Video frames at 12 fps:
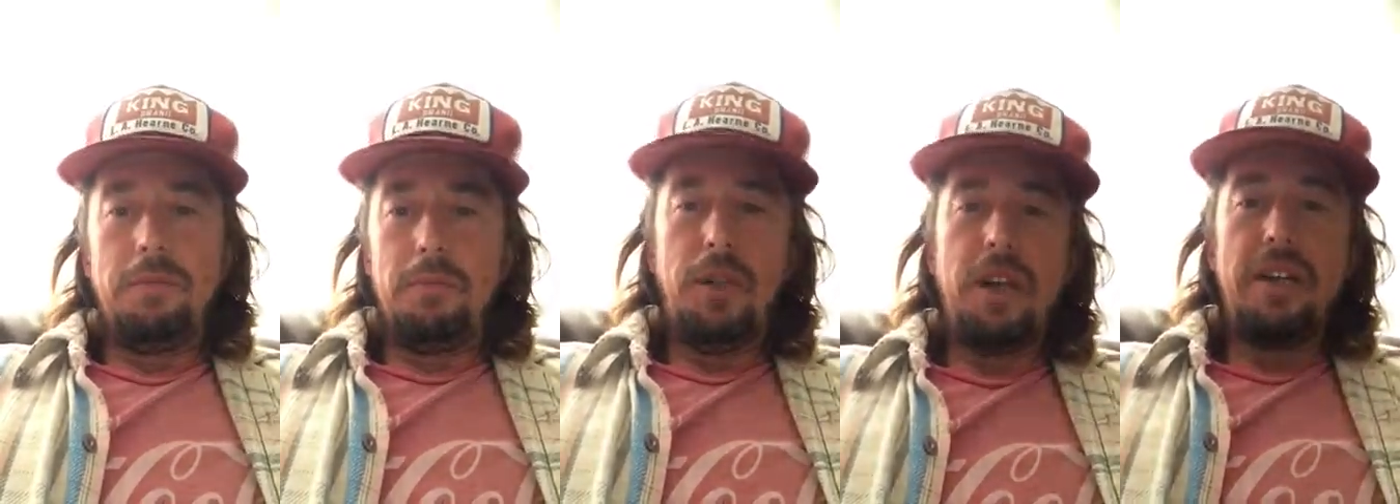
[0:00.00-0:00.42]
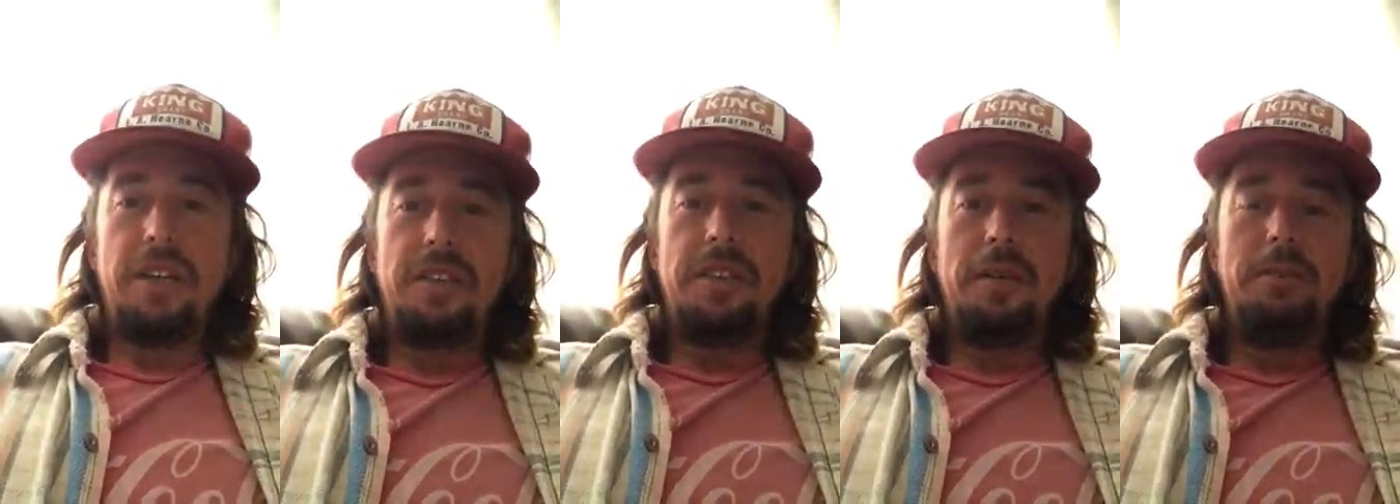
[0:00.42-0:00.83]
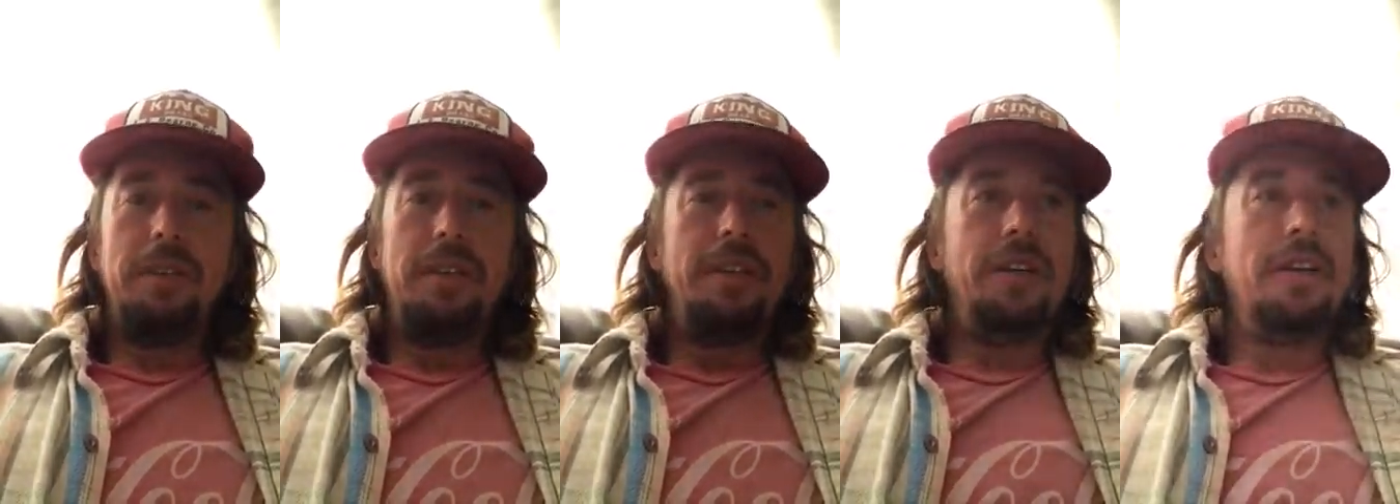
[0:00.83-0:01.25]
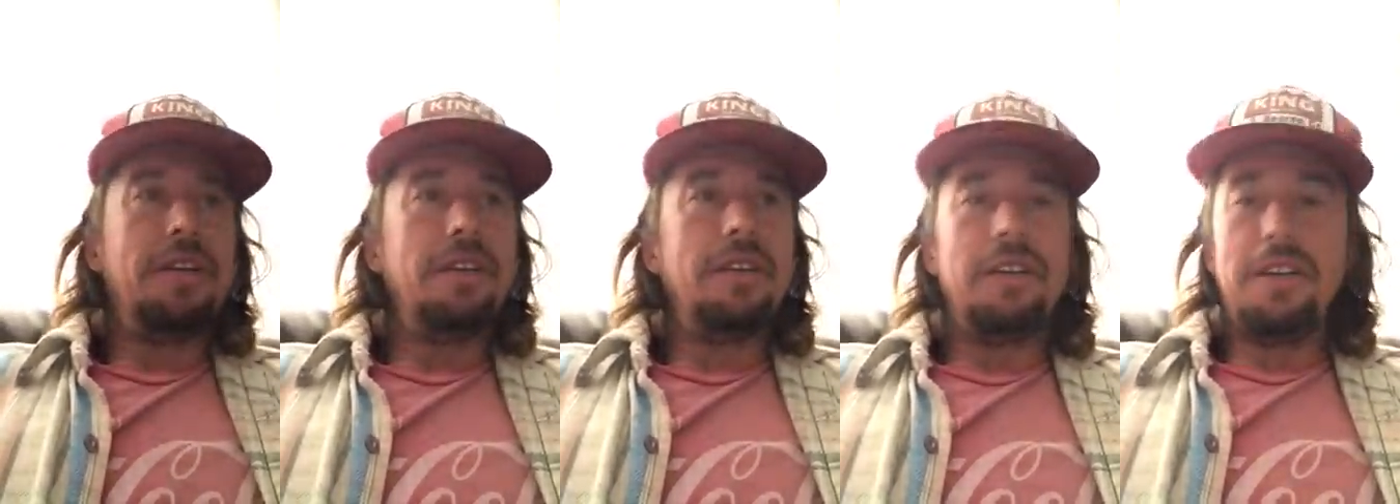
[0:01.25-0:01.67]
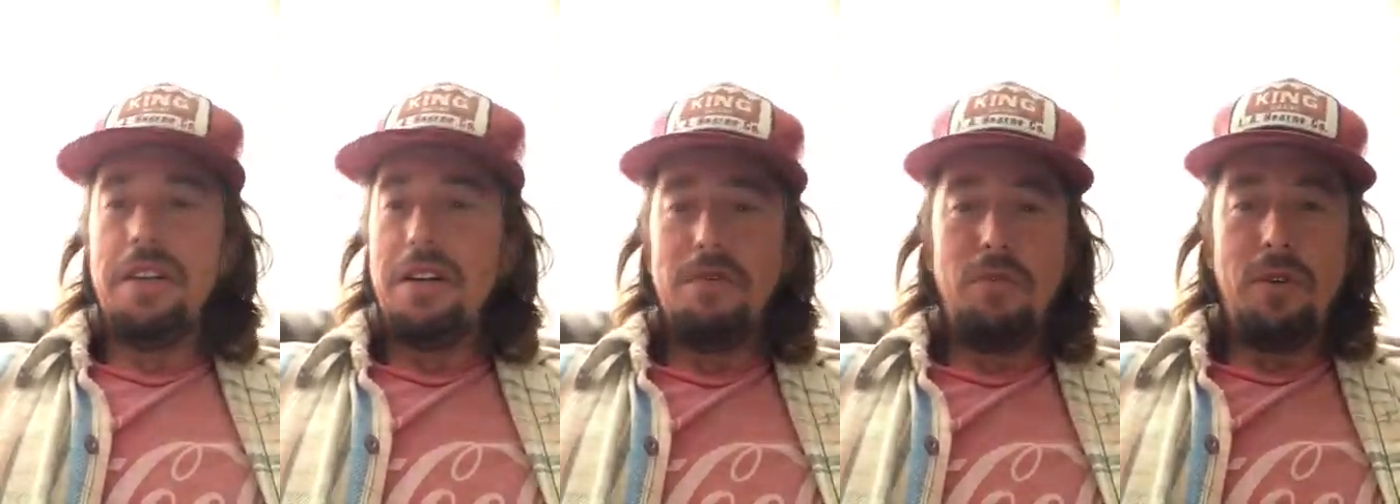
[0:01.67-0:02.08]
liked something. And I thought of
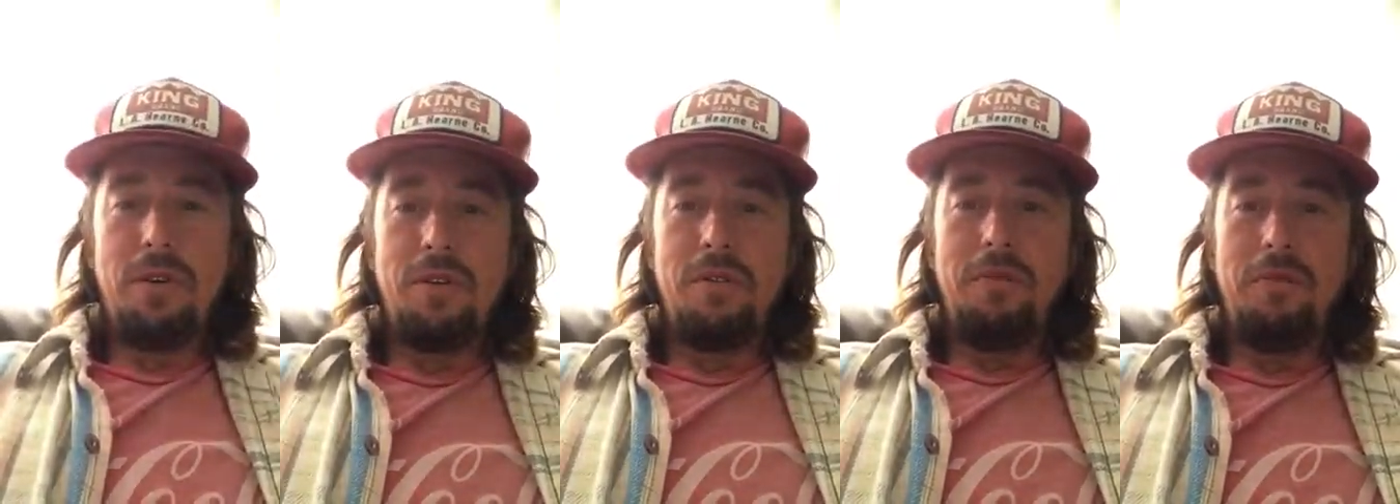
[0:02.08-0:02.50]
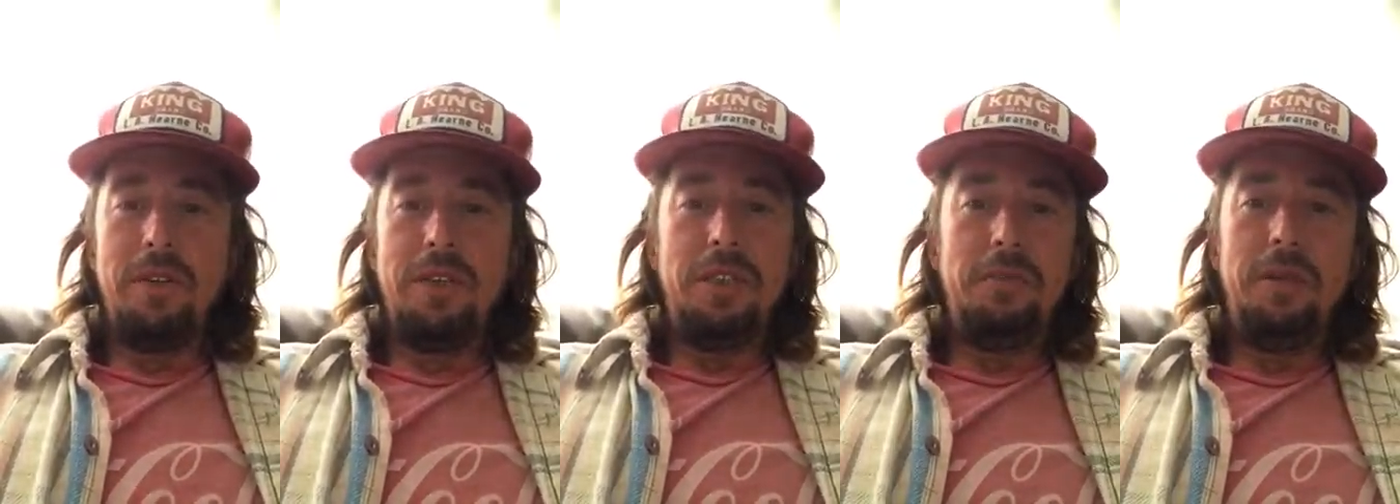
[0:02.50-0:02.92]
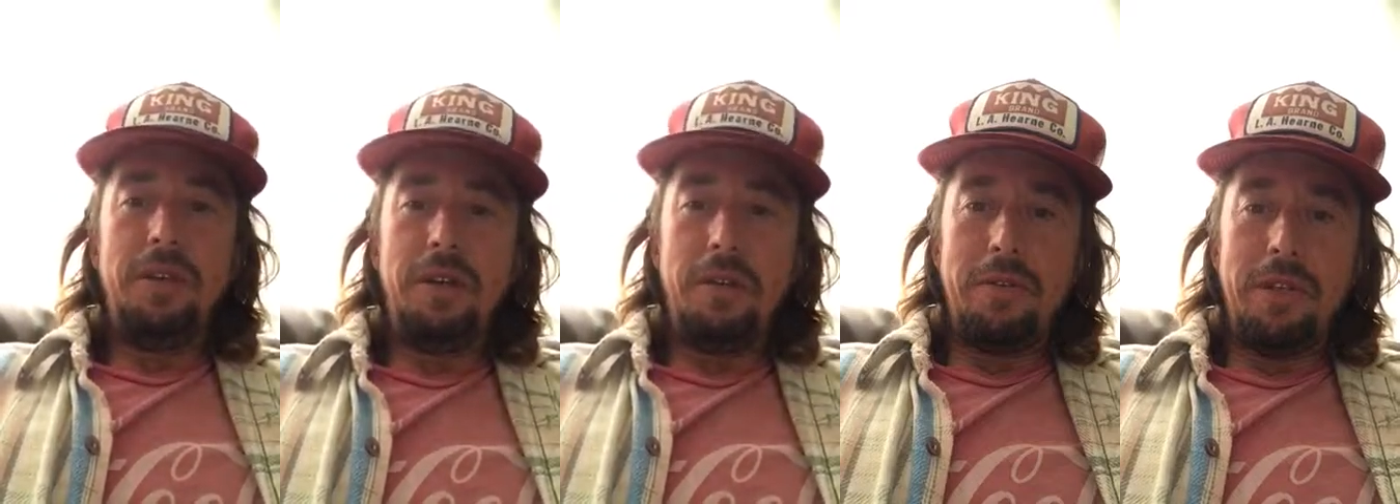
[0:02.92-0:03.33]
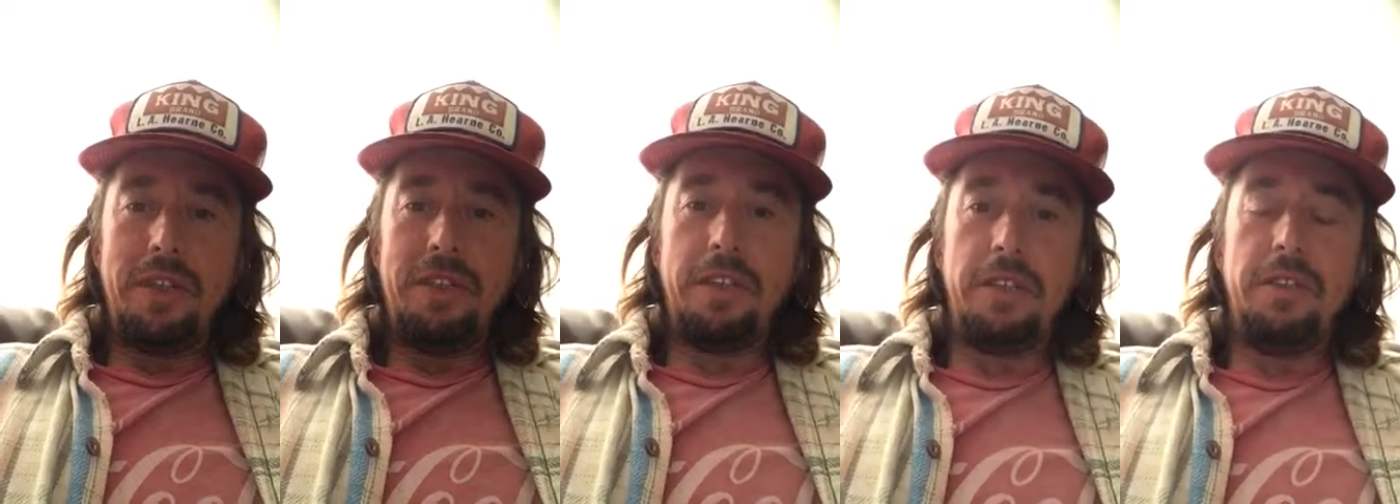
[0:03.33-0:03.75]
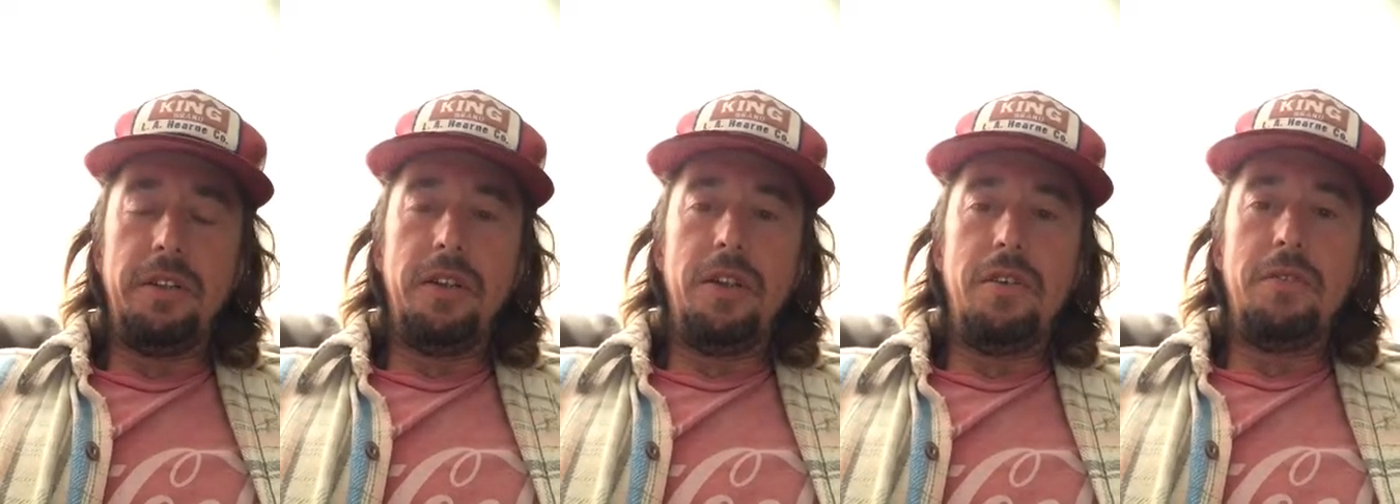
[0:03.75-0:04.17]
Aaron, we're old friends, been knowing each other a
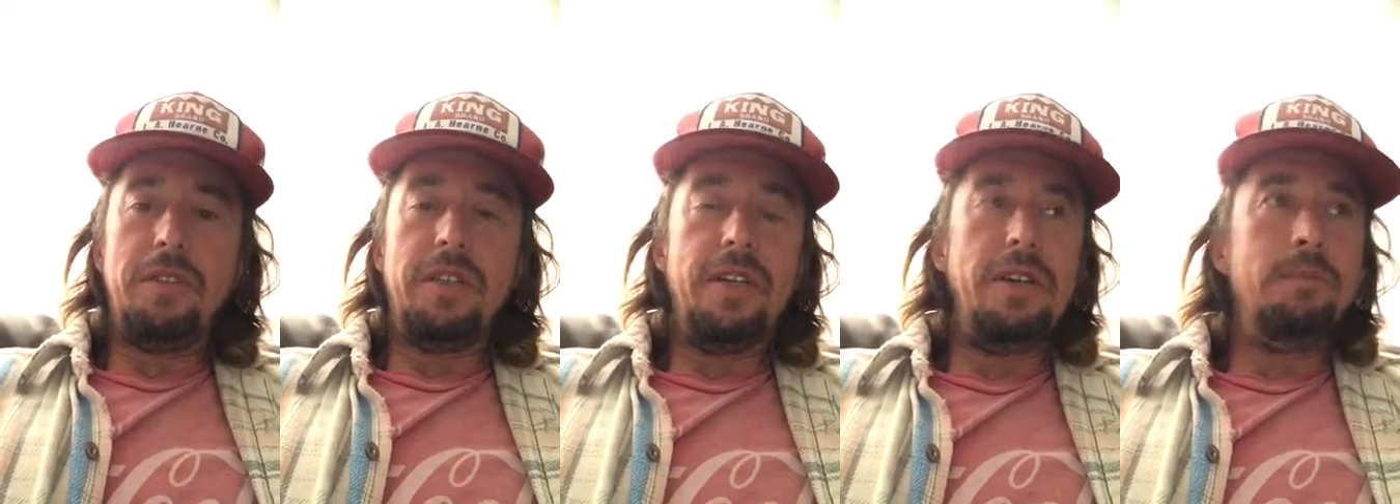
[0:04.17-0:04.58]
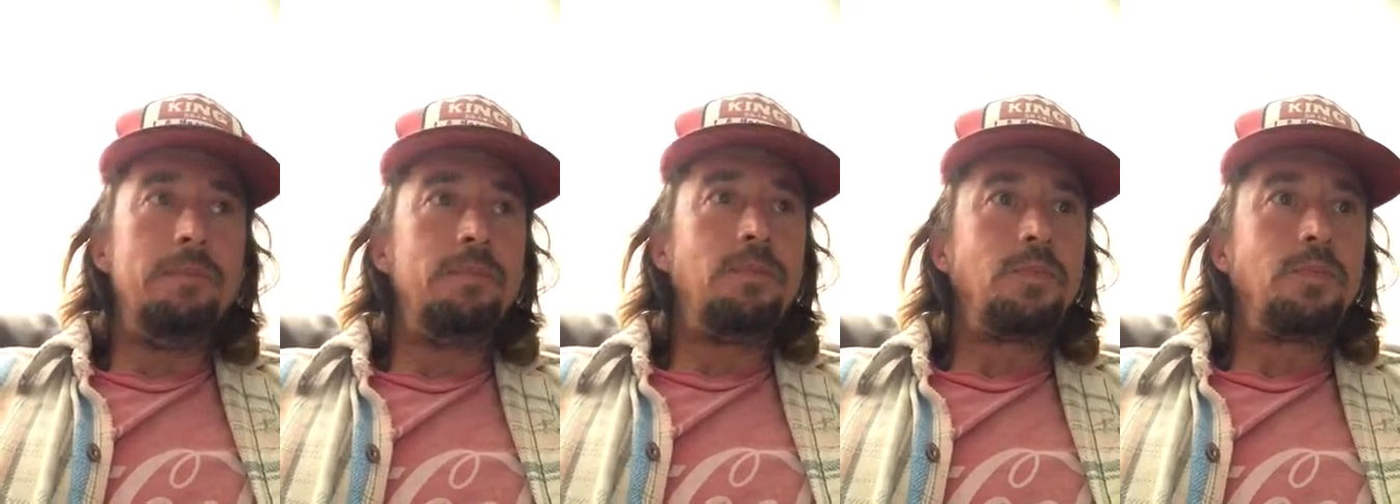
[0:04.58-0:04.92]
long time.